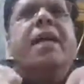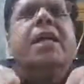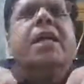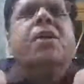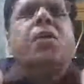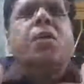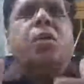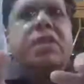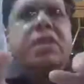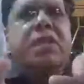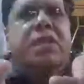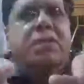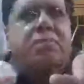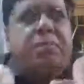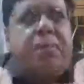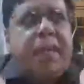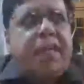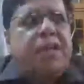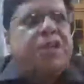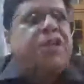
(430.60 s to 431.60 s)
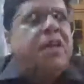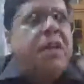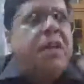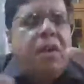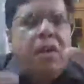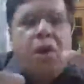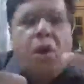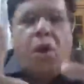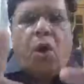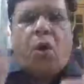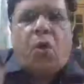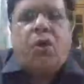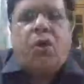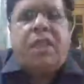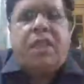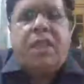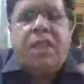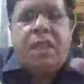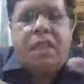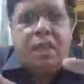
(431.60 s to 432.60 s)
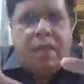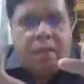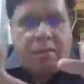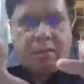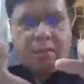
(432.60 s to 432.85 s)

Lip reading: it causes pressure on the